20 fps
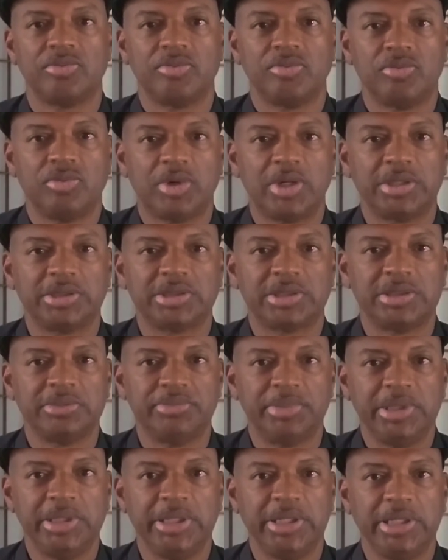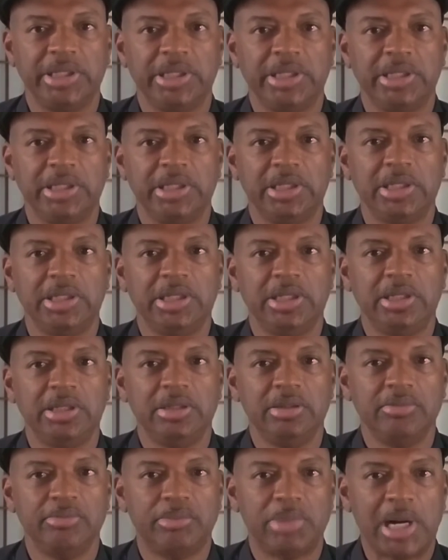want to be
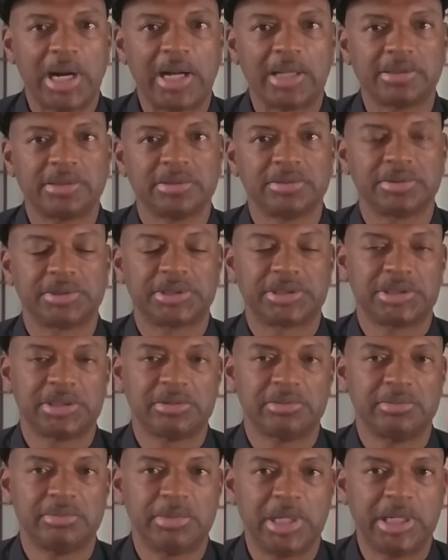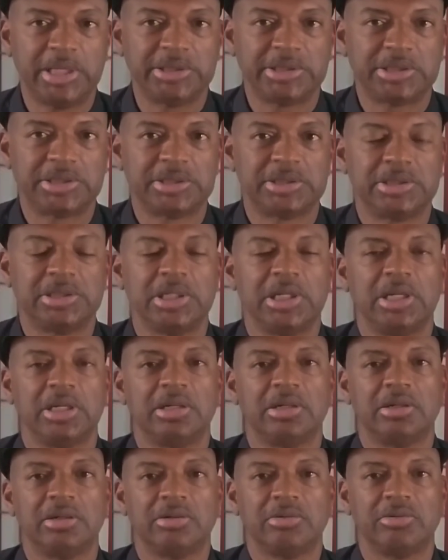bothered so much
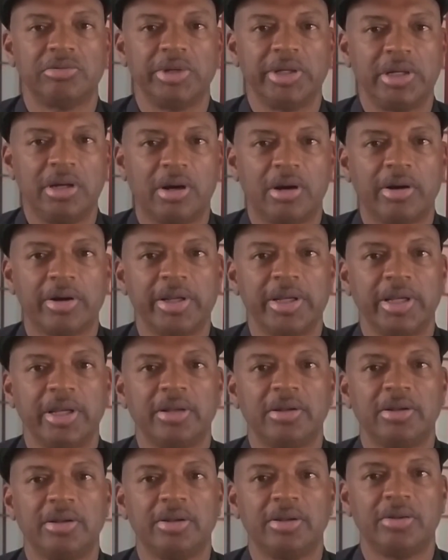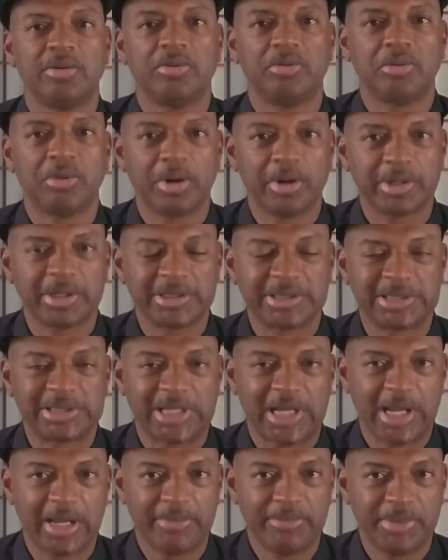regarding work
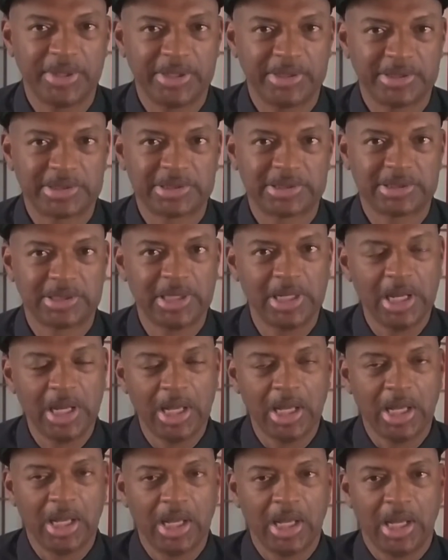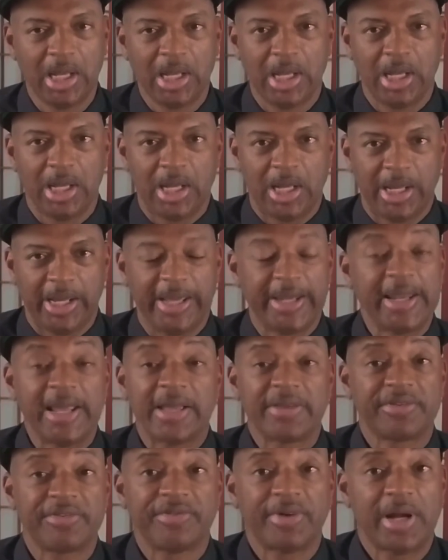assignments, and
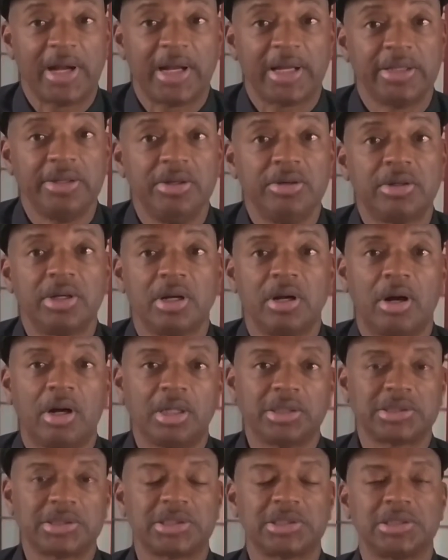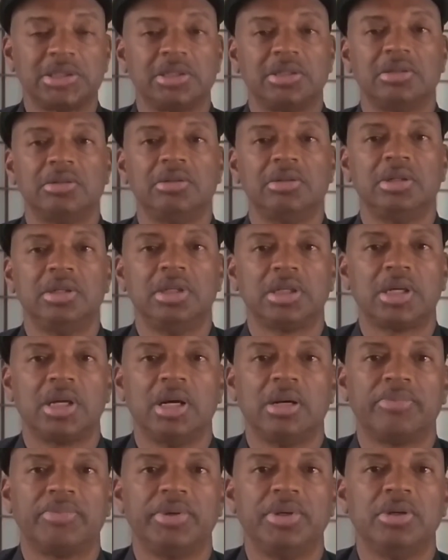that's fine. You can also look
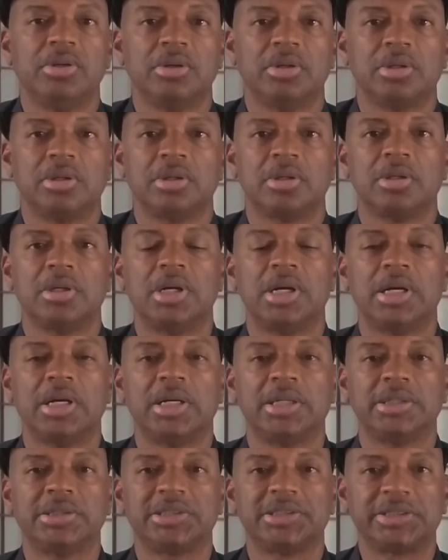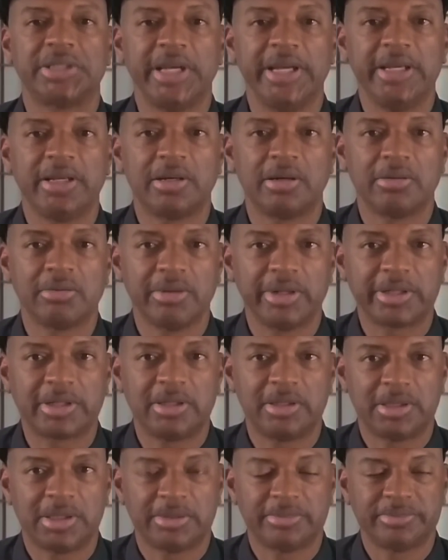up your state
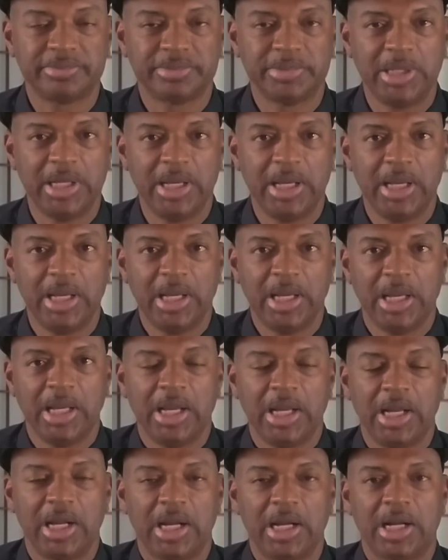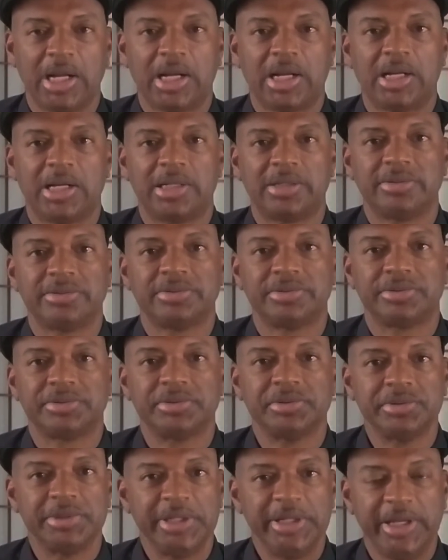curriculum
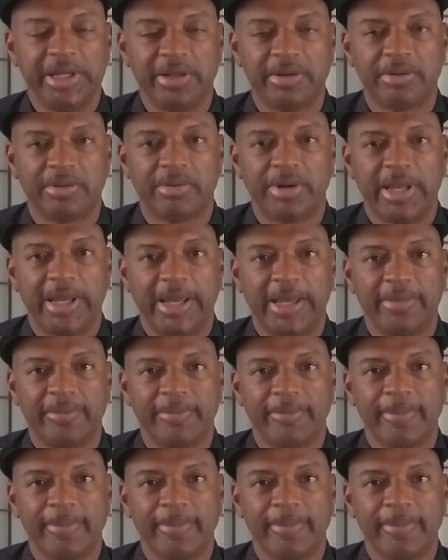through the internet.